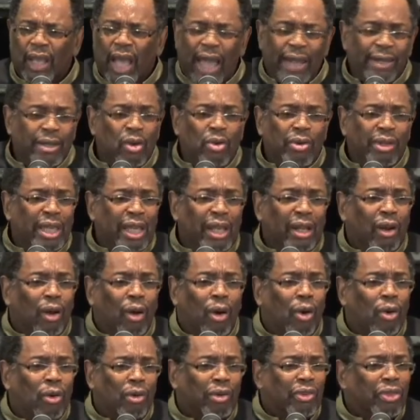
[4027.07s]
I don't get
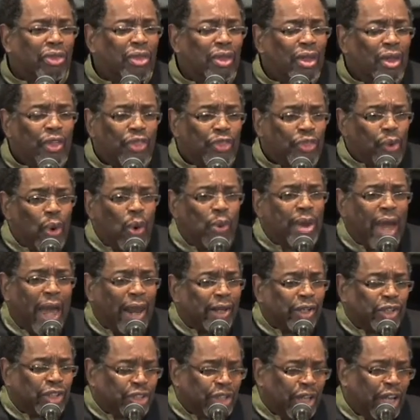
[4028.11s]
all thrown
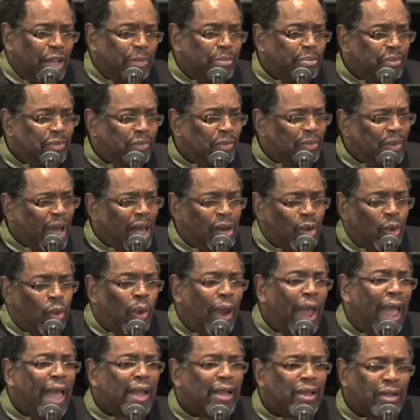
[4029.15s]
out of shape, out of
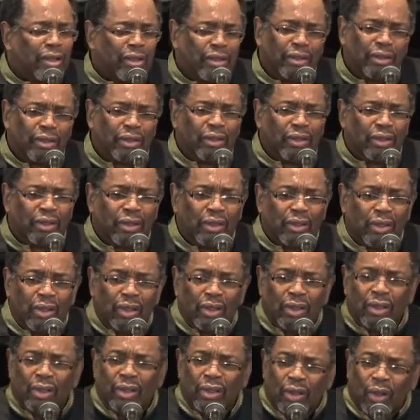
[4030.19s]
whack
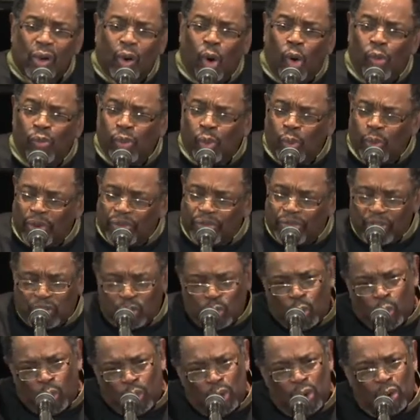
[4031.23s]
over what
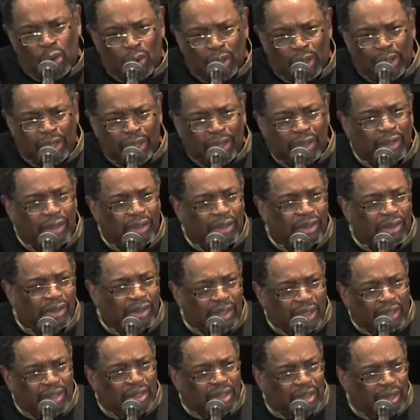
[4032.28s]
this worldly
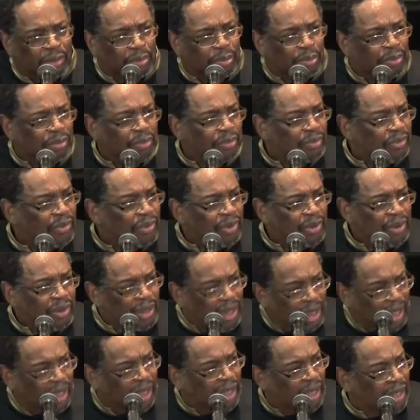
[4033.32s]
system
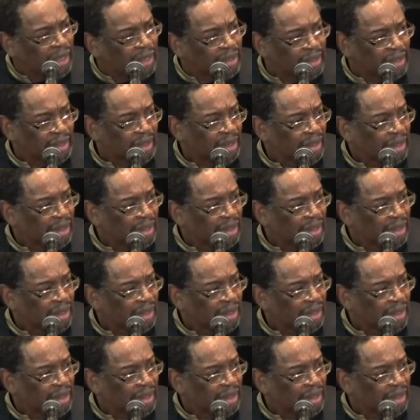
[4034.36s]
does.